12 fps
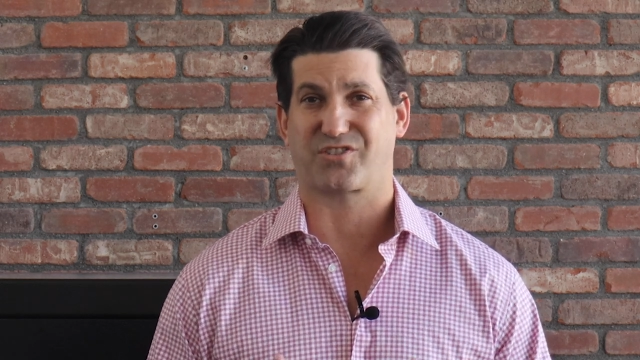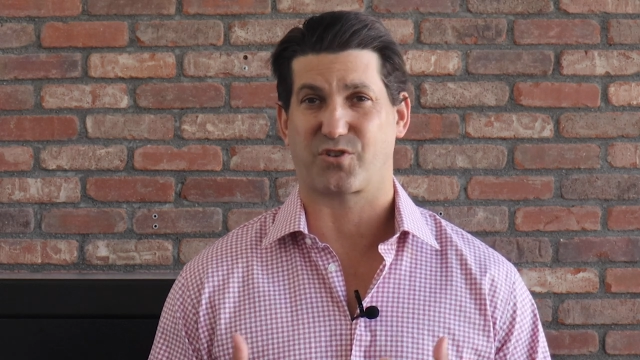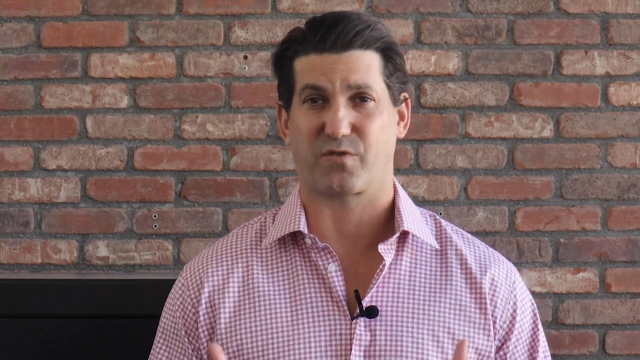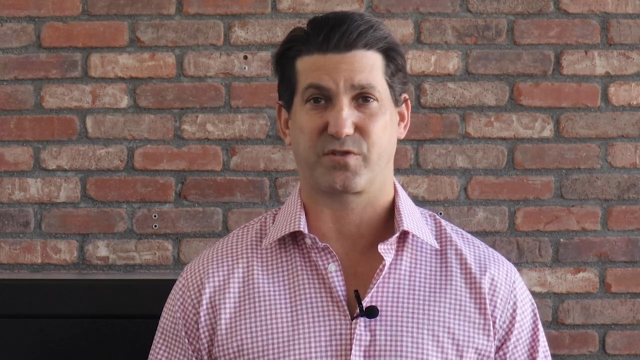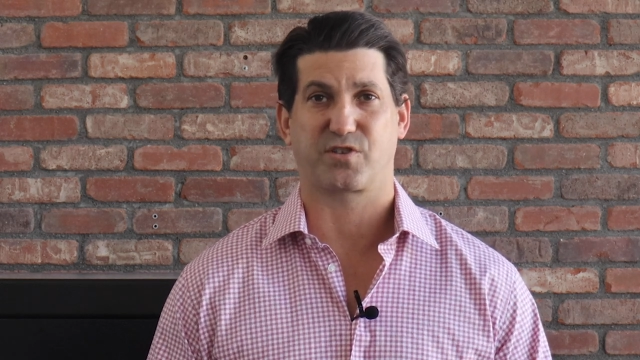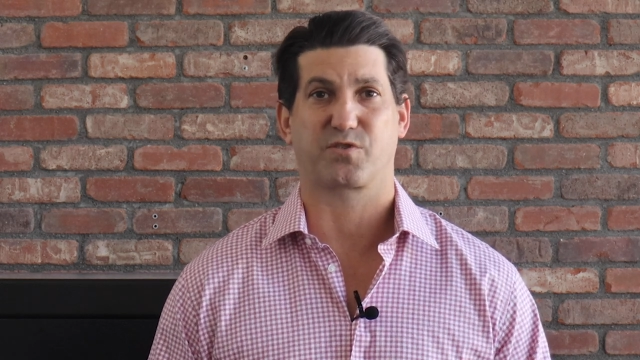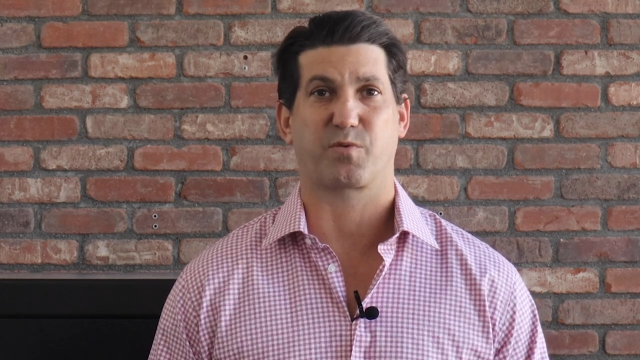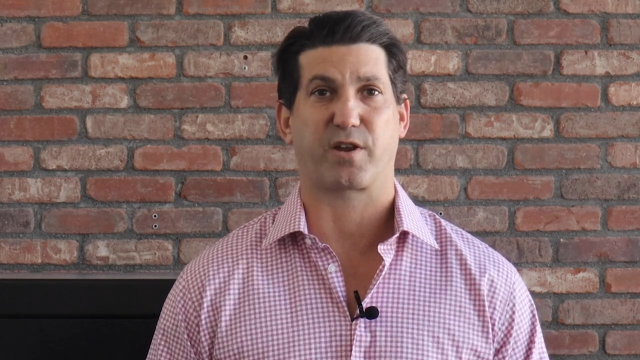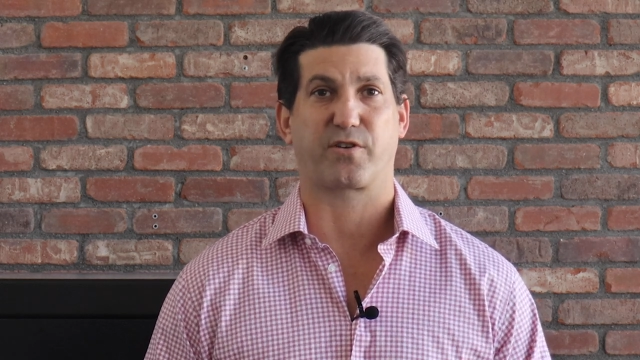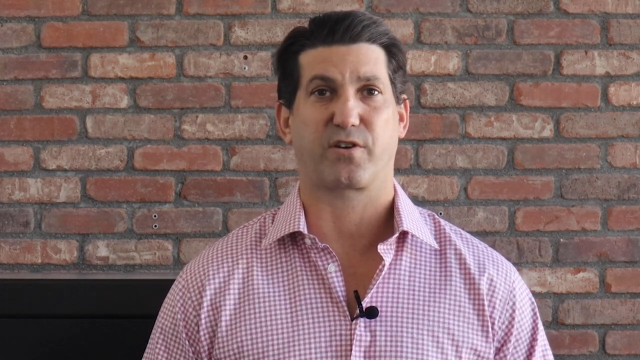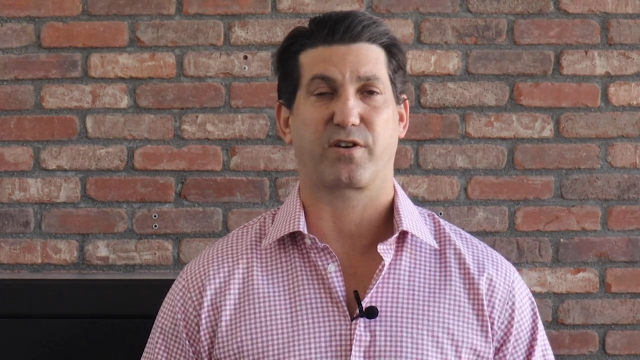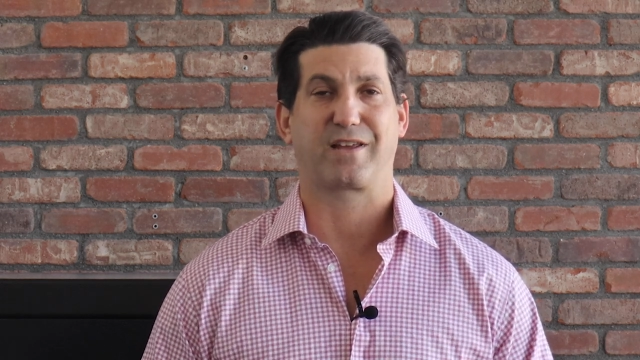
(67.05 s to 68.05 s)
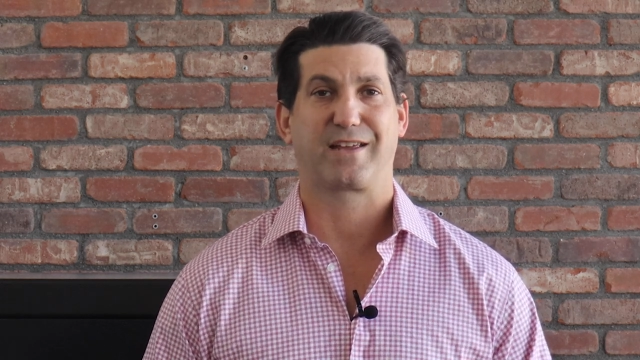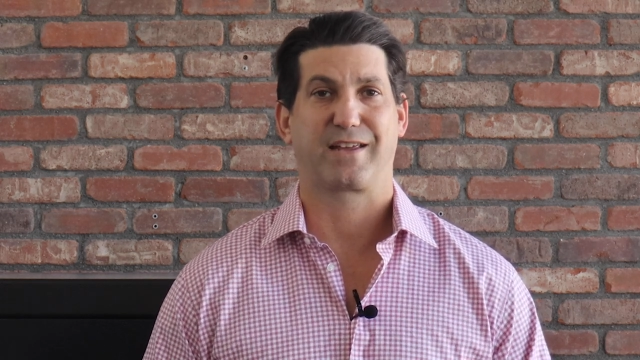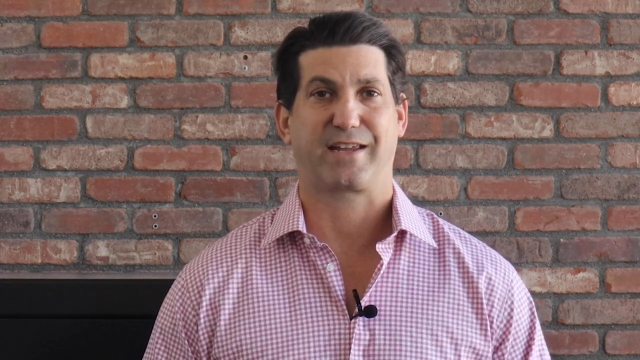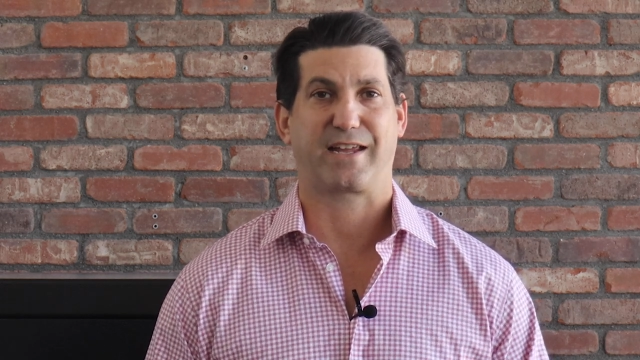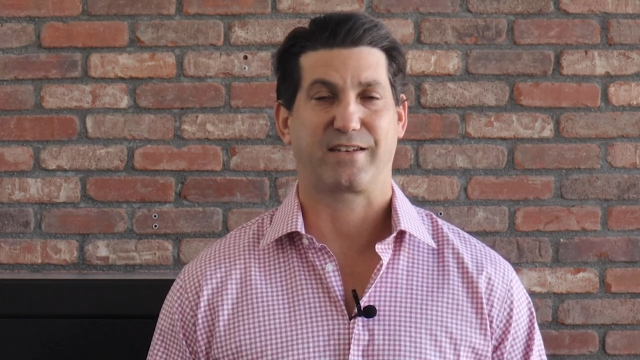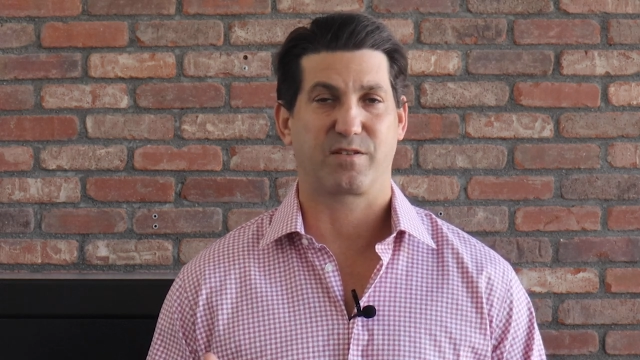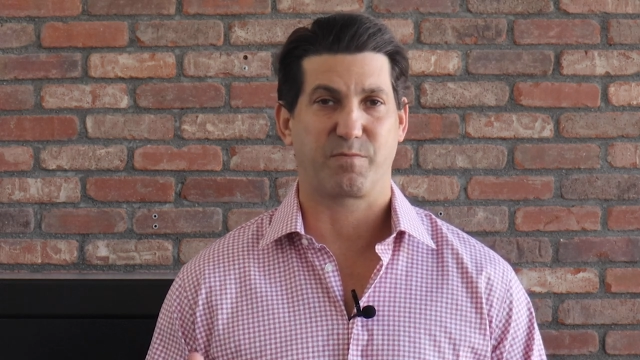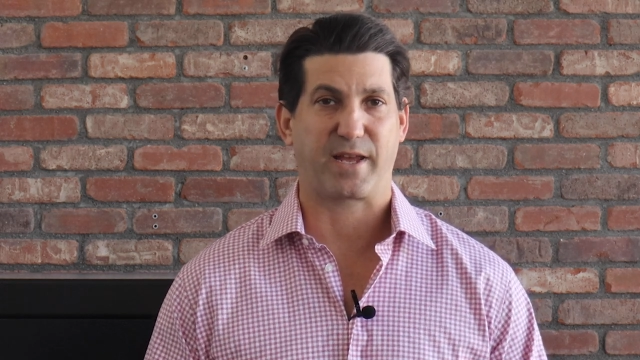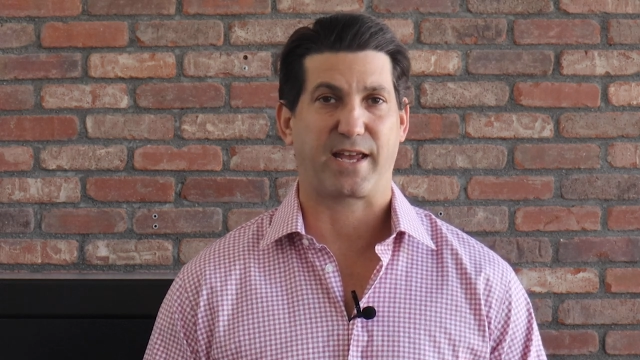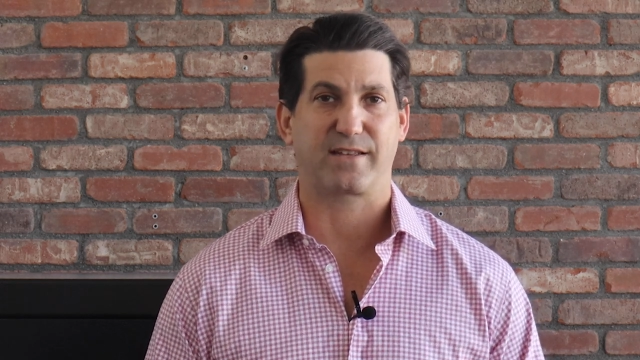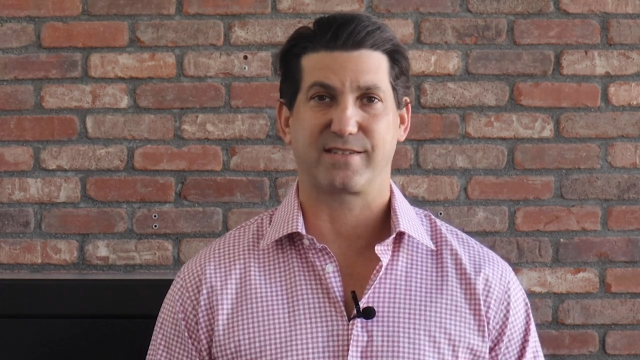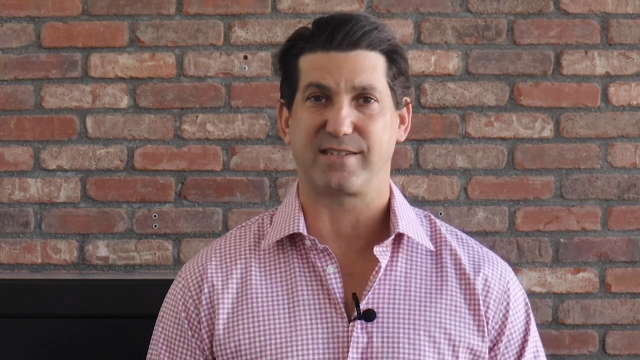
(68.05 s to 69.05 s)
services rendered, and
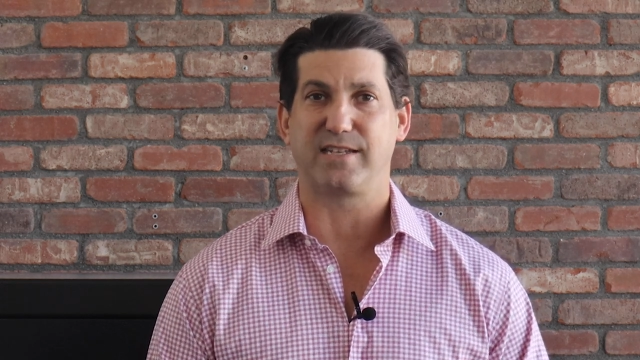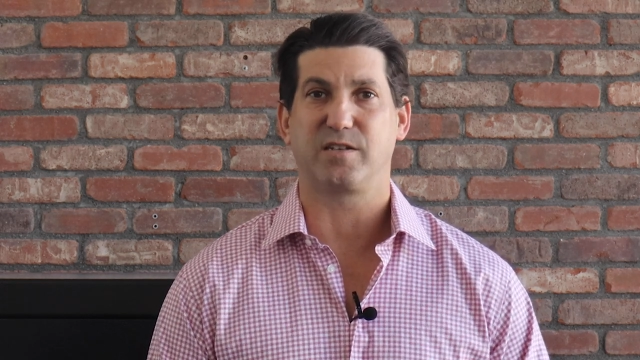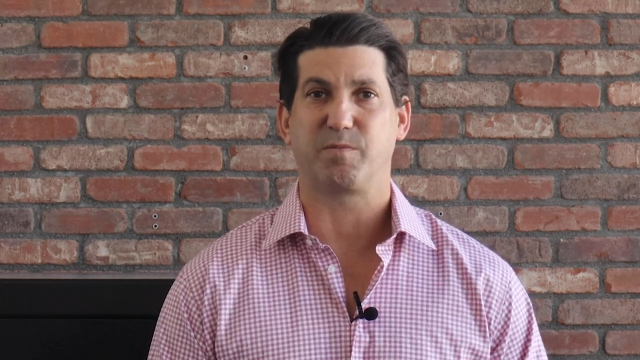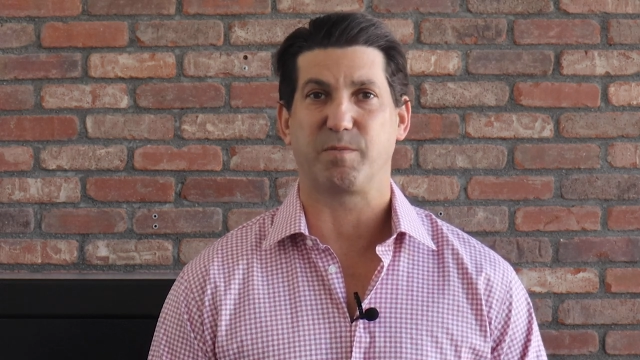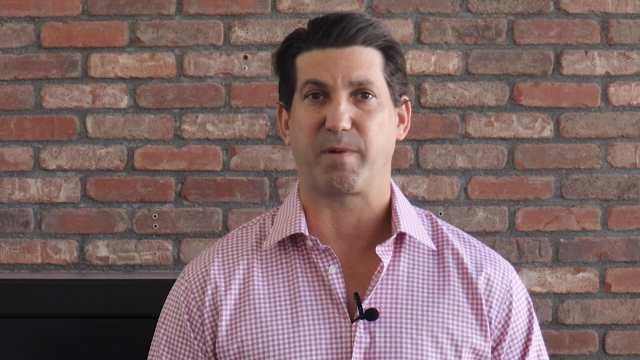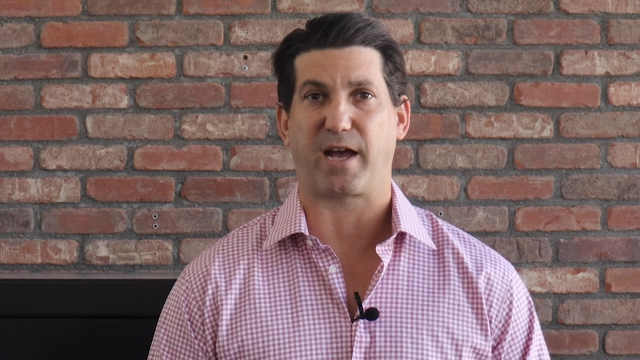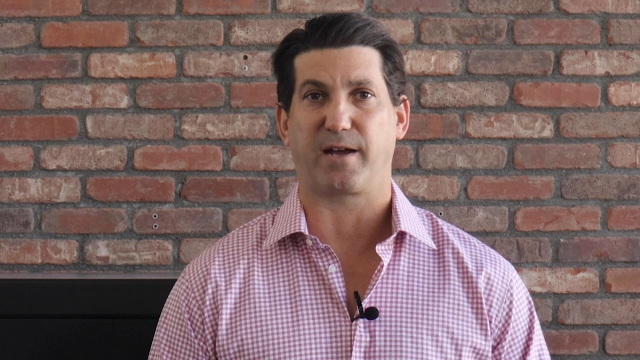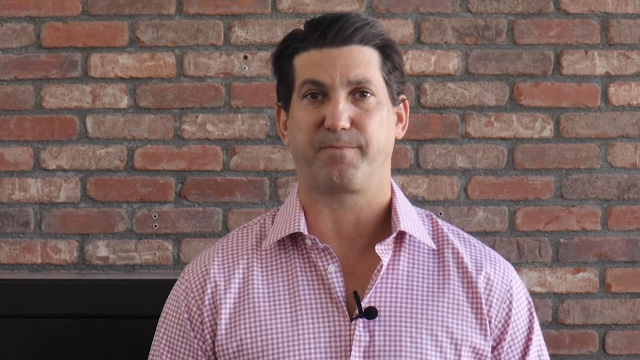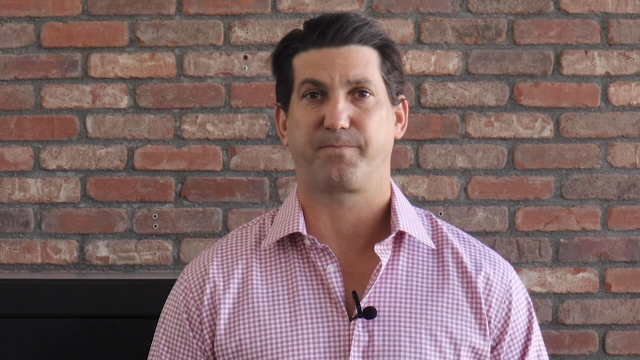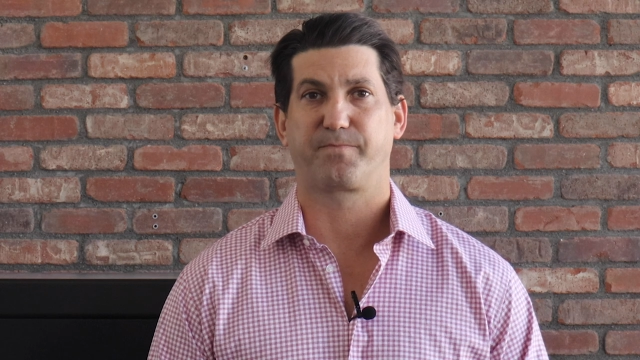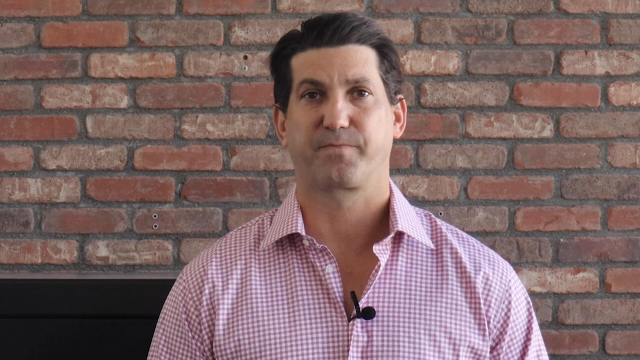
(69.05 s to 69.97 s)
demands need to be met.